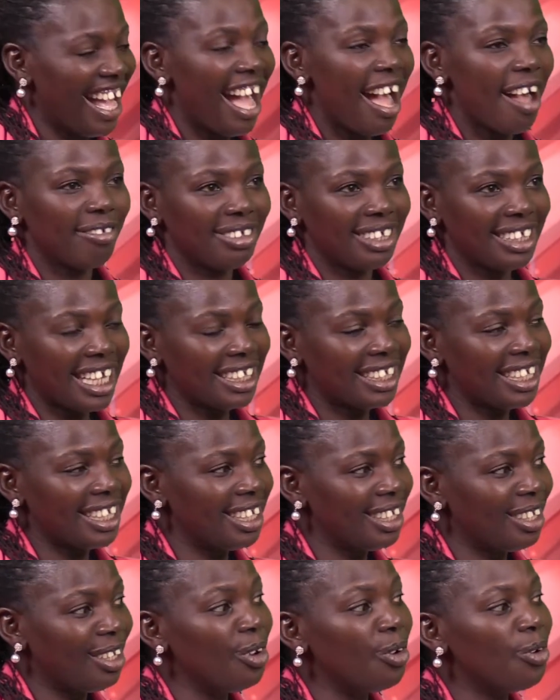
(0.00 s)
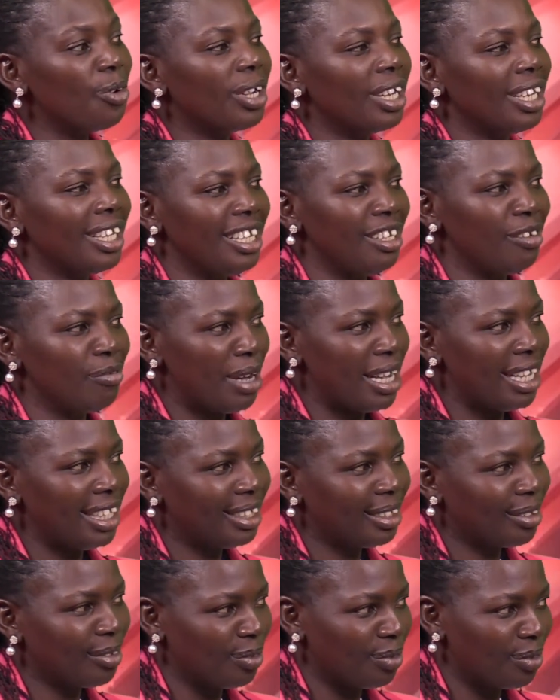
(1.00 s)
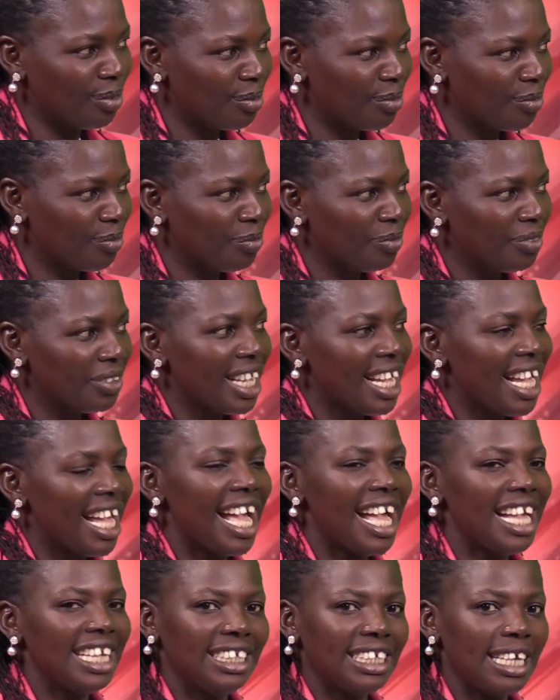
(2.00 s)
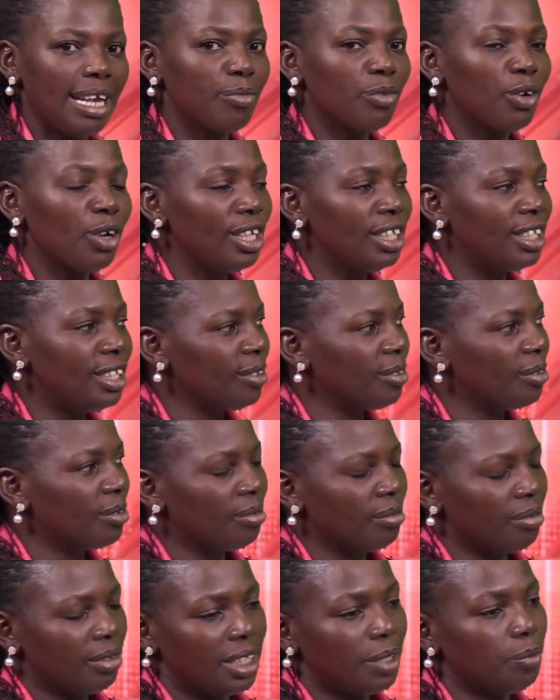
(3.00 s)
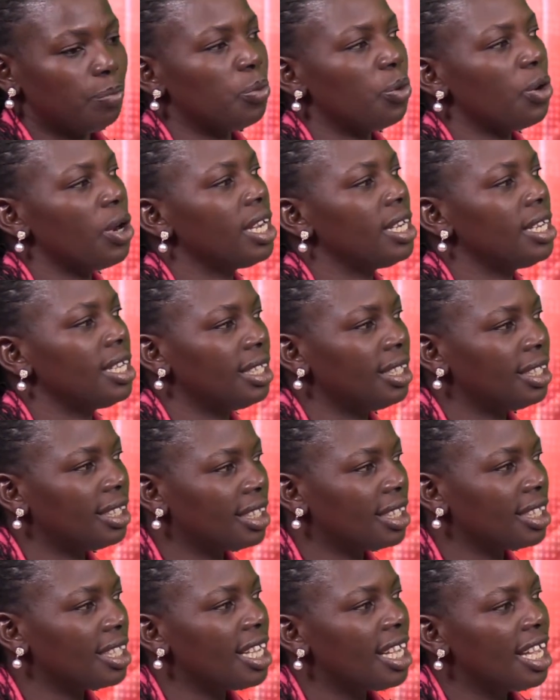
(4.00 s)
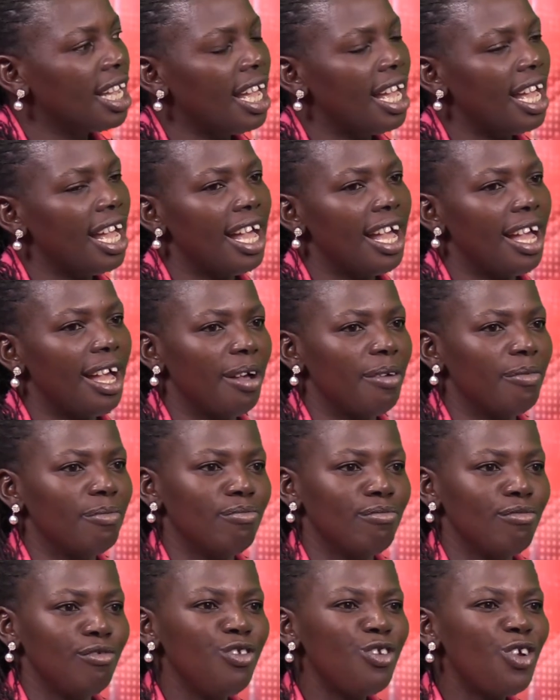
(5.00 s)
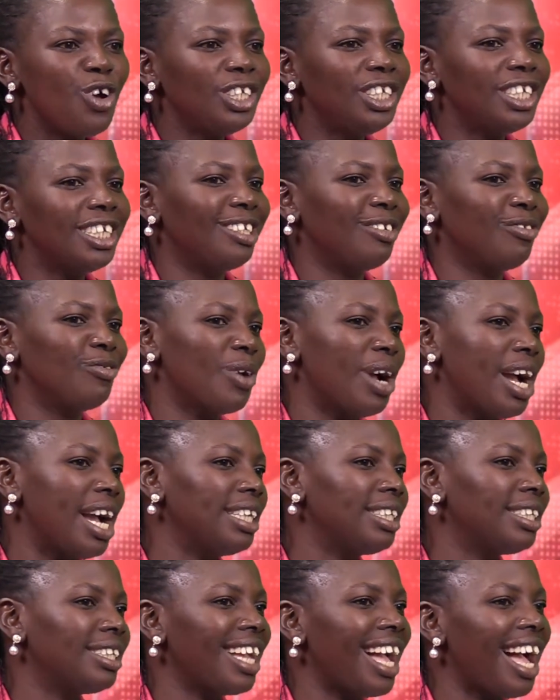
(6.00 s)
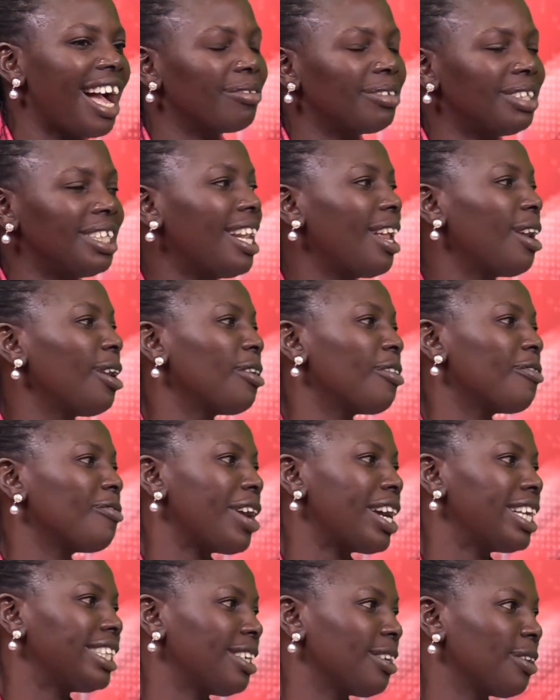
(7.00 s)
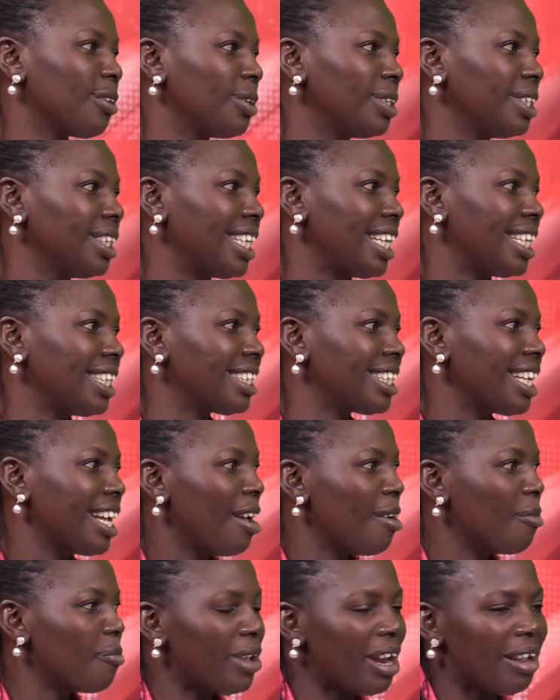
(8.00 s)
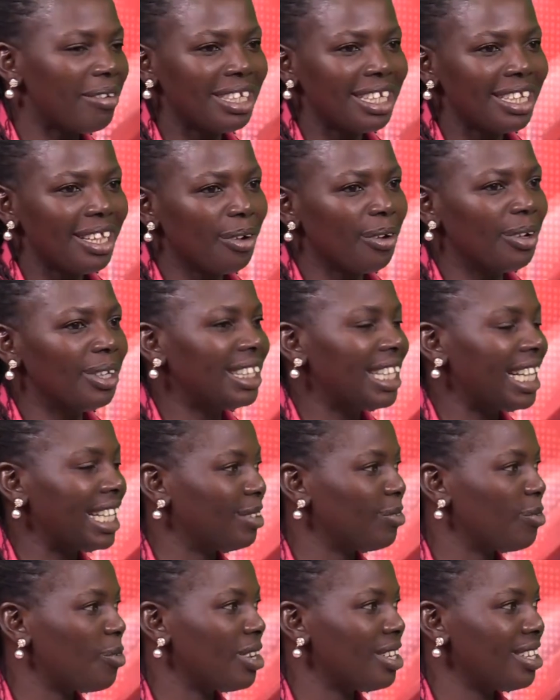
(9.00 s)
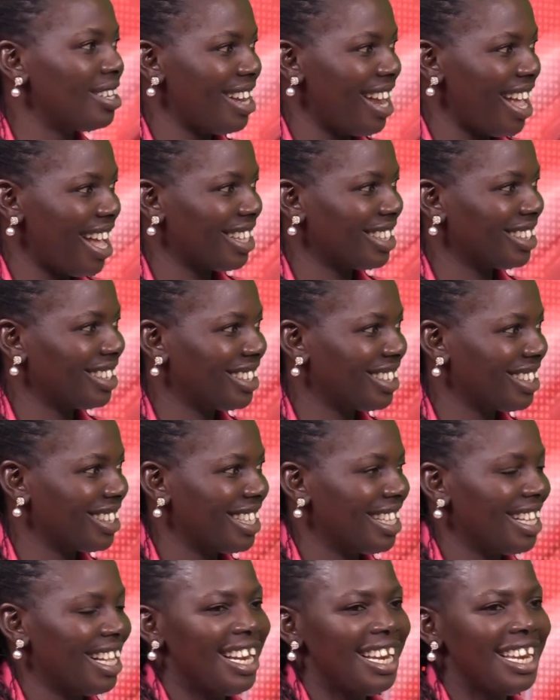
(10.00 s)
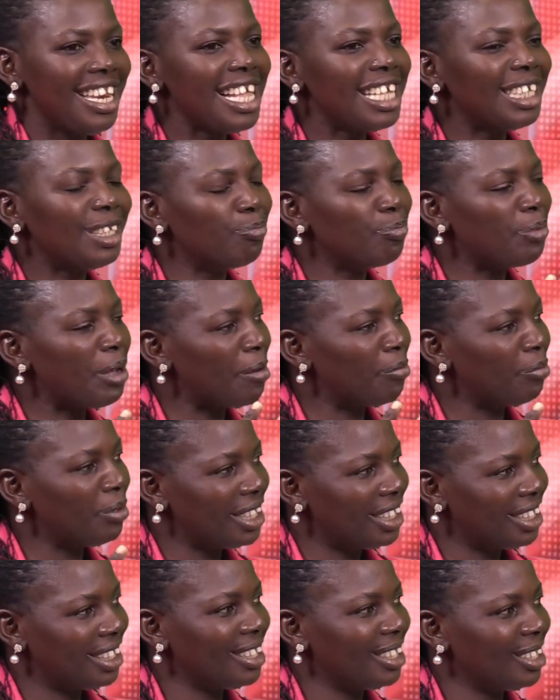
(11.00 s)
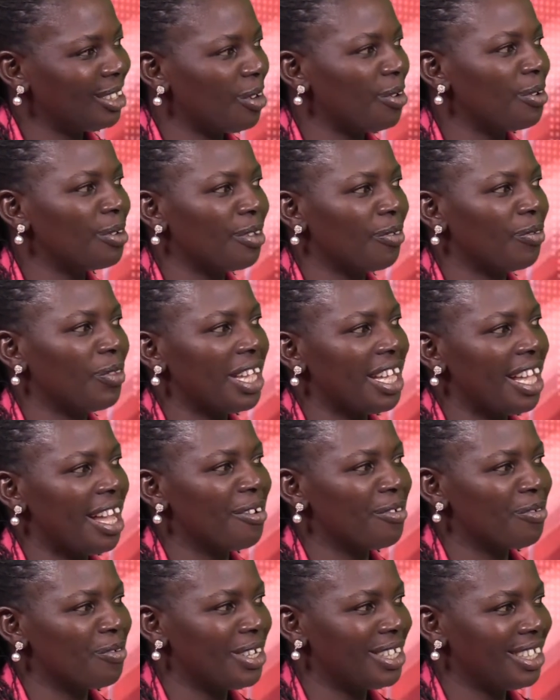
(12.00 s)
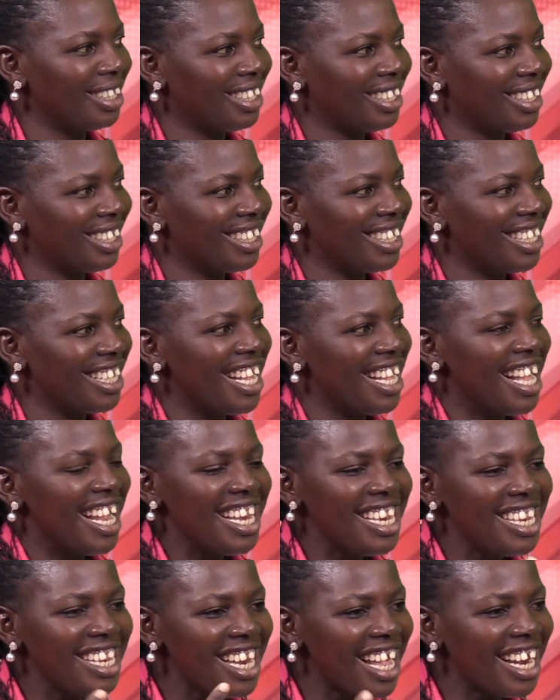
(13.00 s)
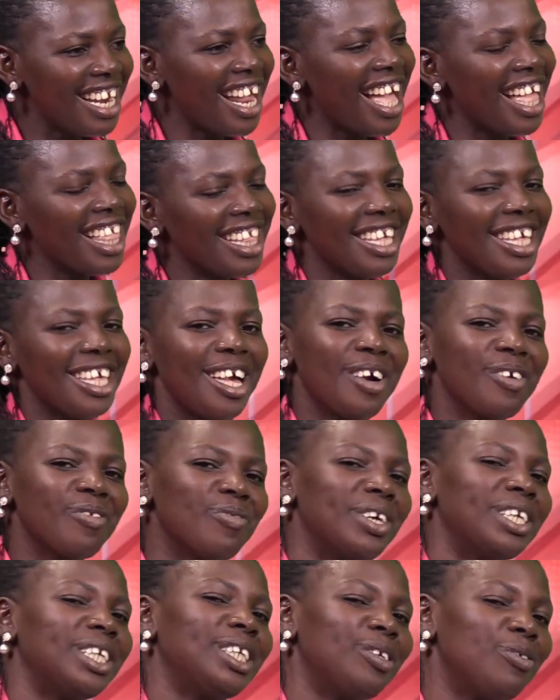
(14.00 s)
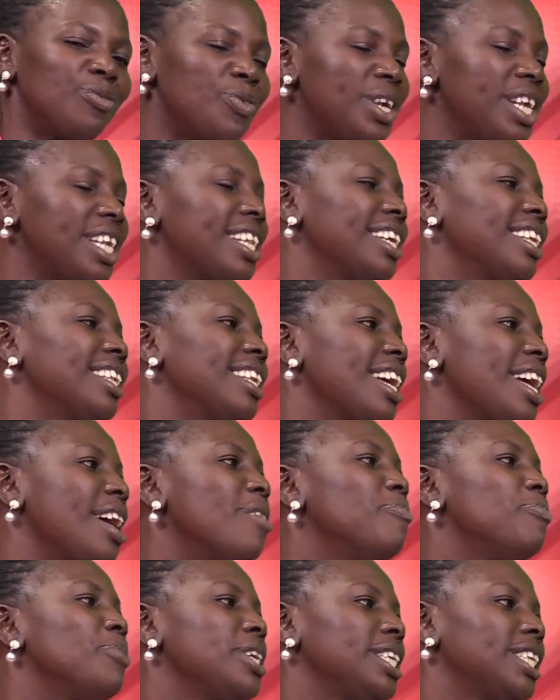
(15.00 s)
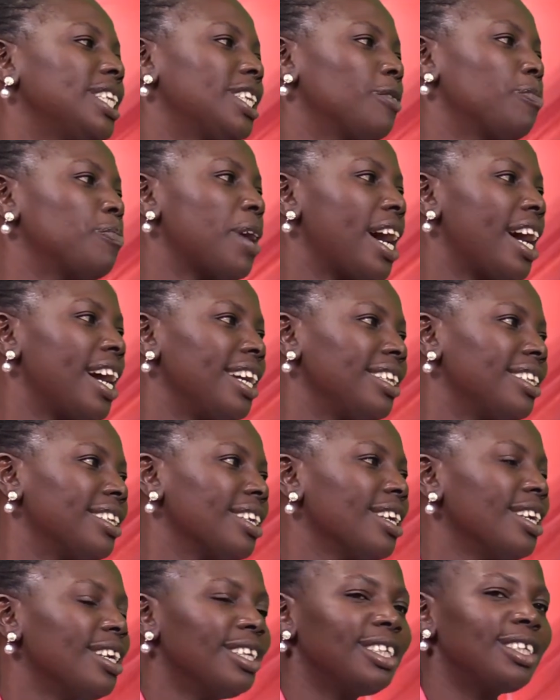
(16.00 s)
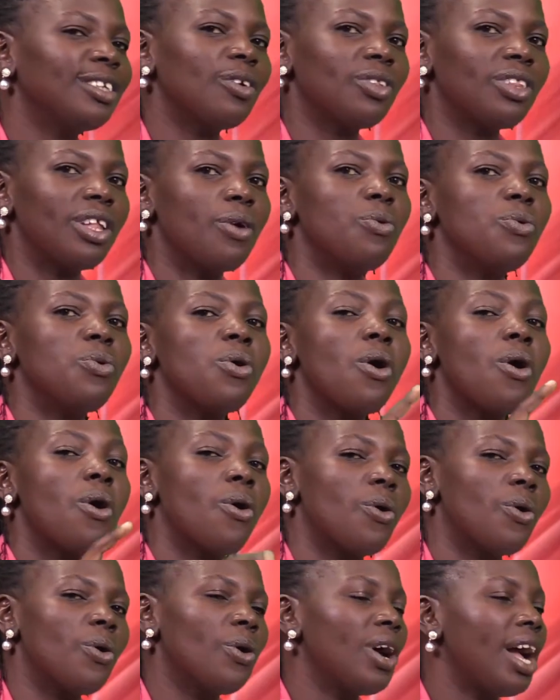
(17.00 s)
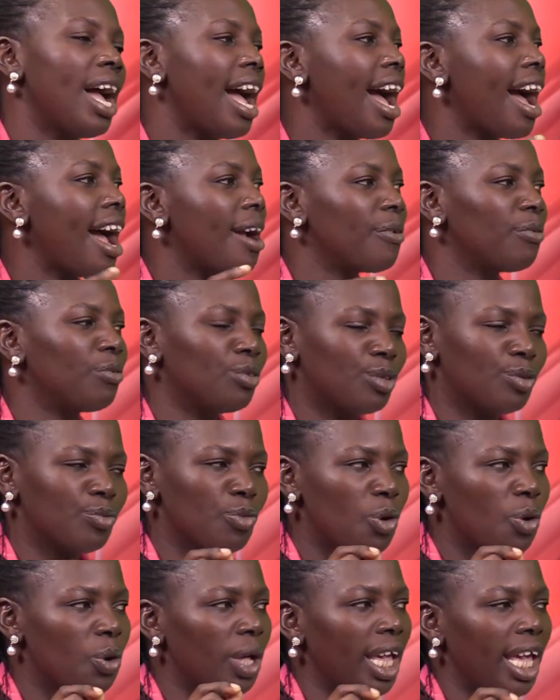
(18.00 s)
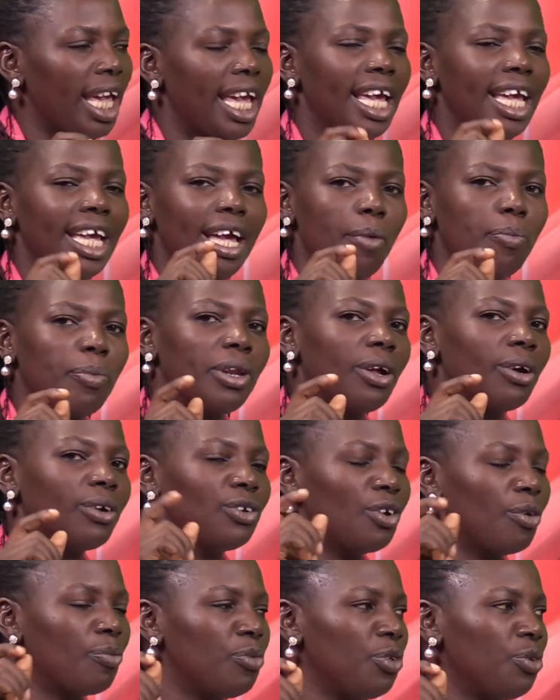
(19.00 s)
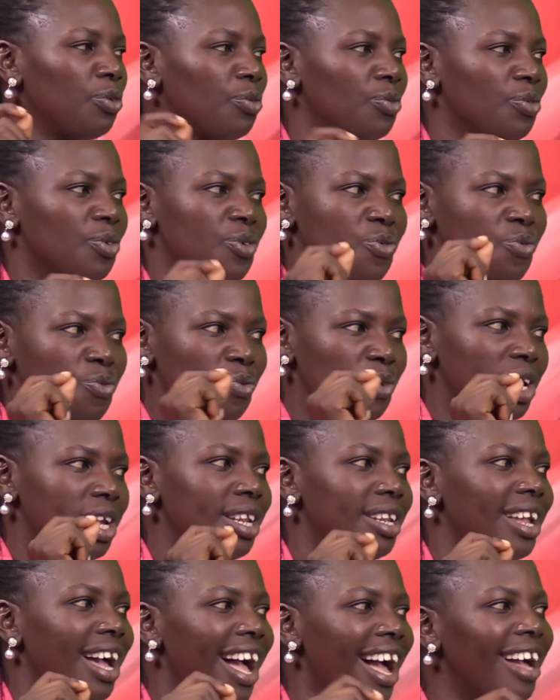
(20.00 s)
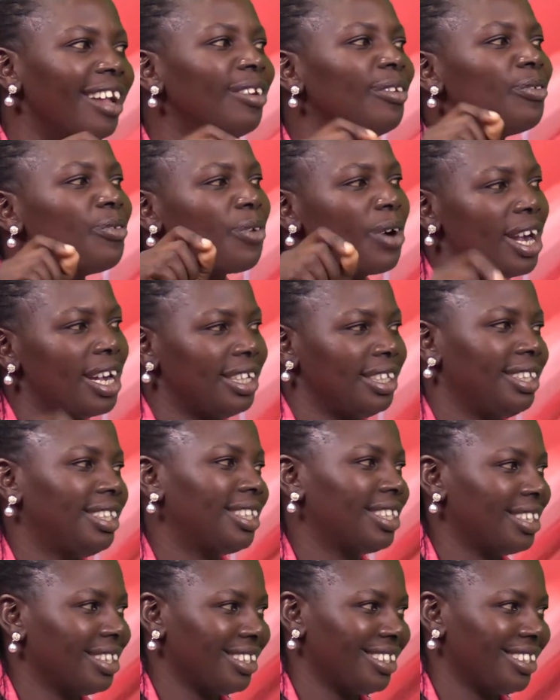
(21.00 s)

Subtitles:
I've started it locally in my school. Okay. And so I'm going to spread it. Not just write. I've seen a lot of writing contests. But after the contest, what next? Let's publish the stories of the young ones. Let other young ones read it and be inspired. So the Raw, R small A capital W, Read and Write.